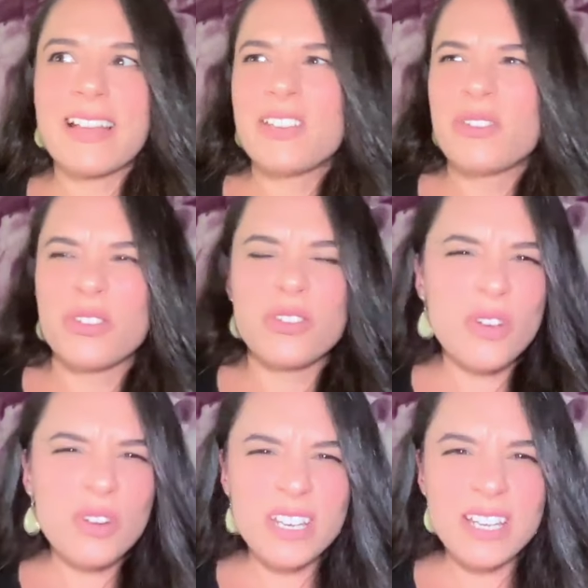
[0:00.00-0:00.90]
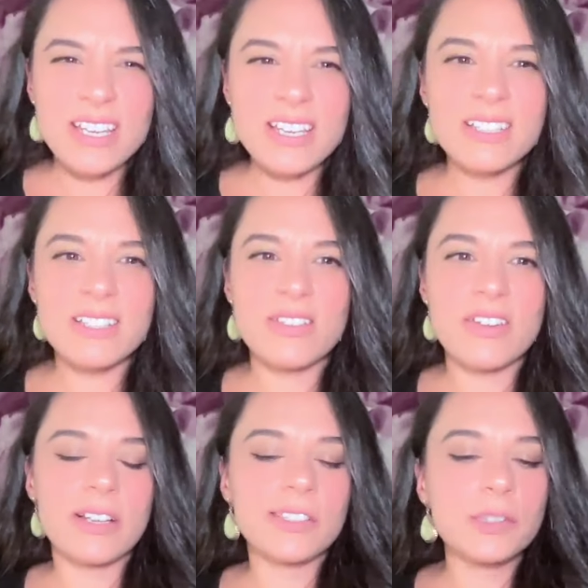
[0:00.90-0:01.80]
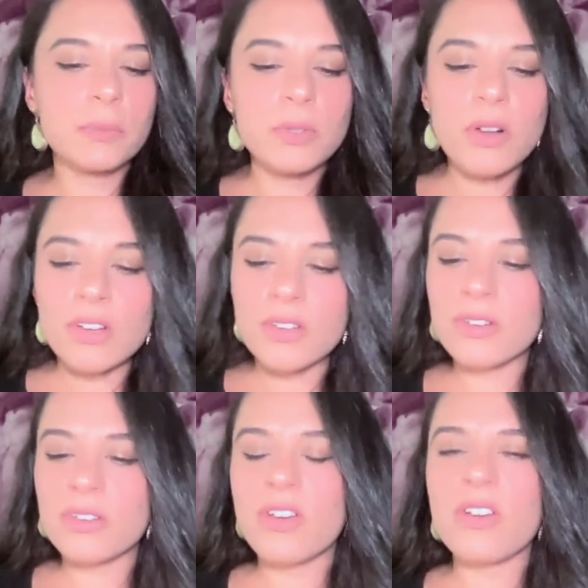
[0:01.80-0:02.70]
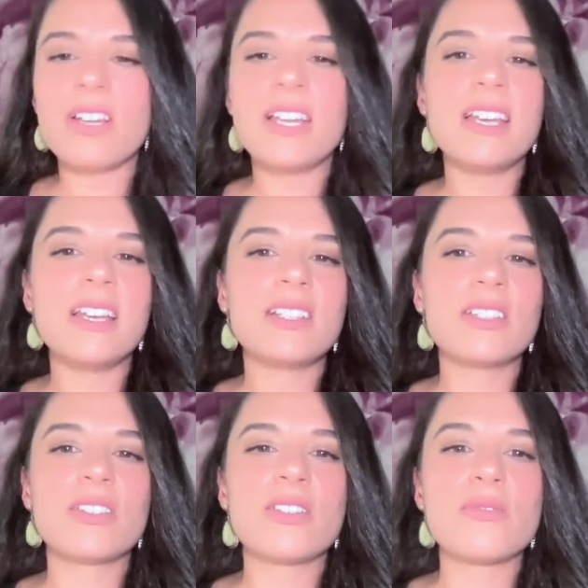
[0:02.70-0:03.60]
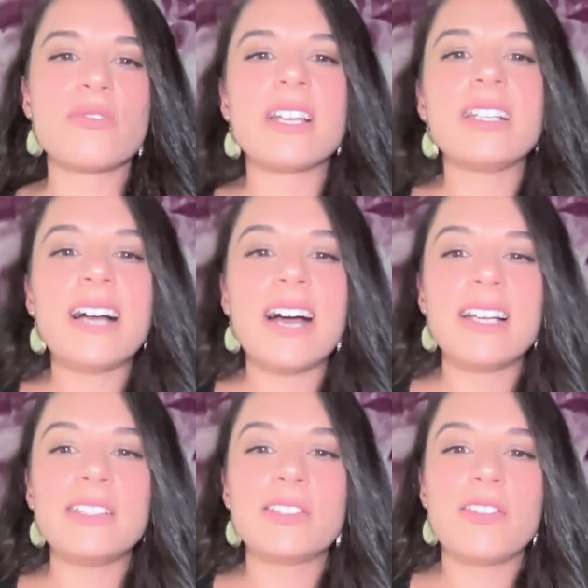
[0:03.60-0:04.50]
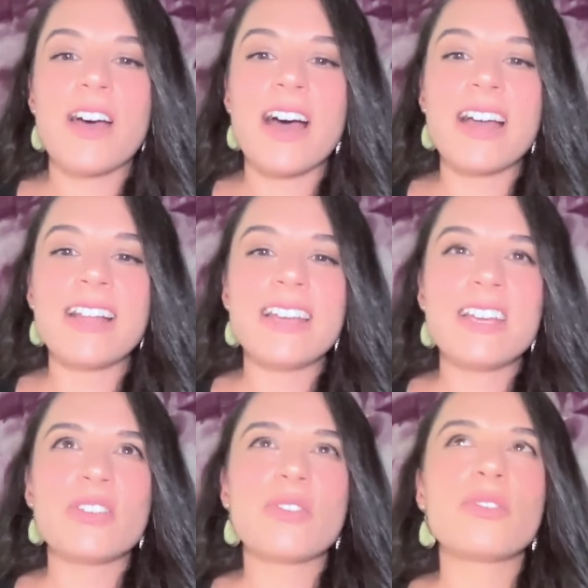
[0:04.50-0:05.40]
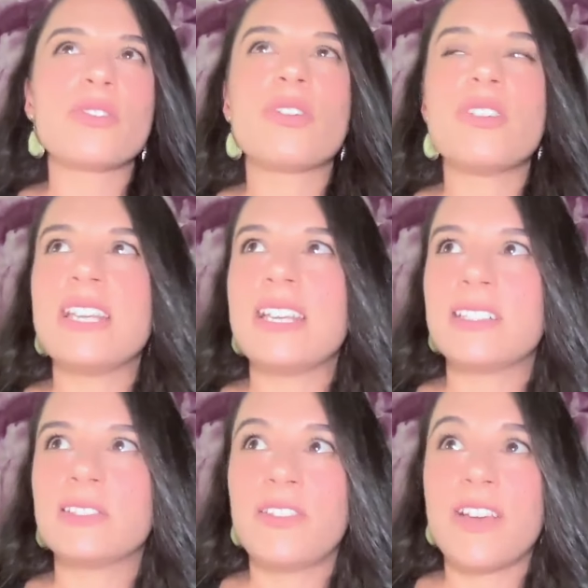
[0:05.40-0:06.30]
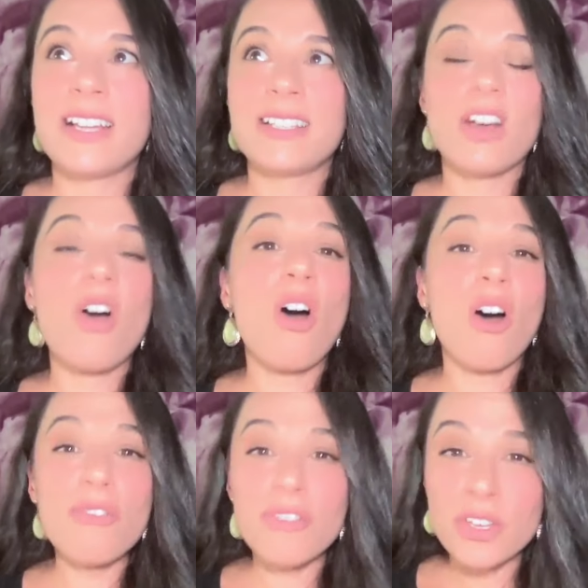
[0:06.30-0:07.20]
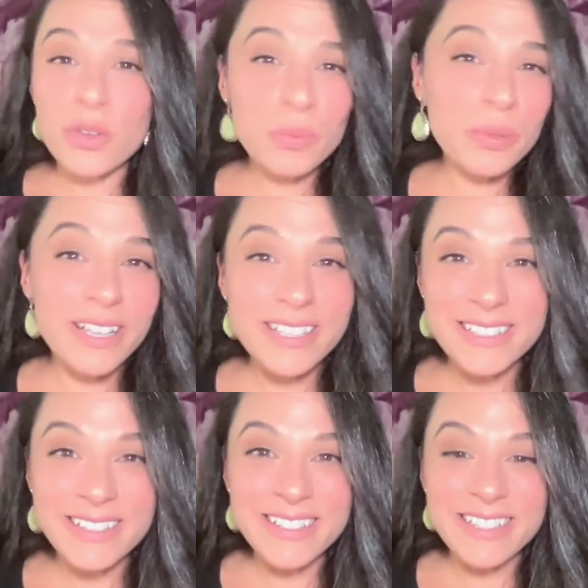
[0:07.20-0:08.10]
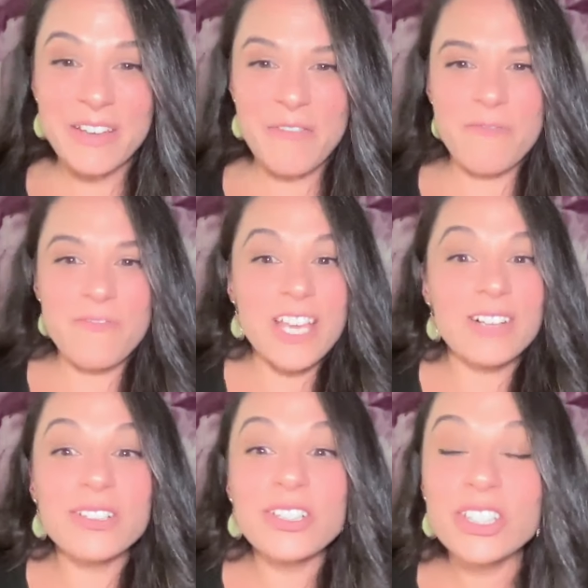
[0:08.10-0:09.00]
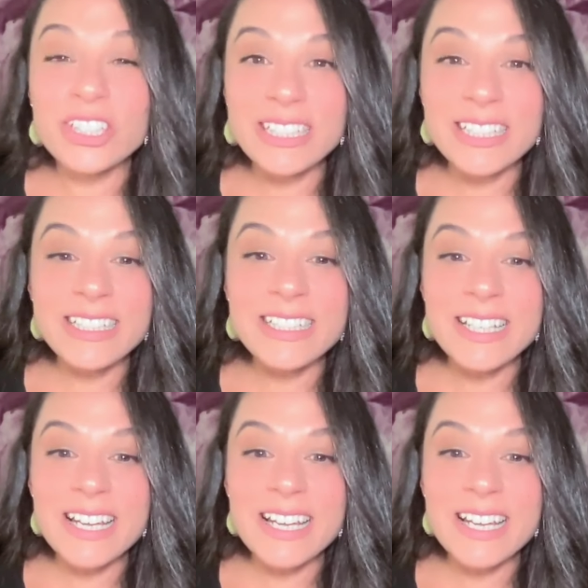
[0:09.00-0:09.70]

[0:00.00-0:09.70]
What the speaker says: your yoni, to explore your yoni, to realize that your yoni is there to offer you pleasure and to feel good,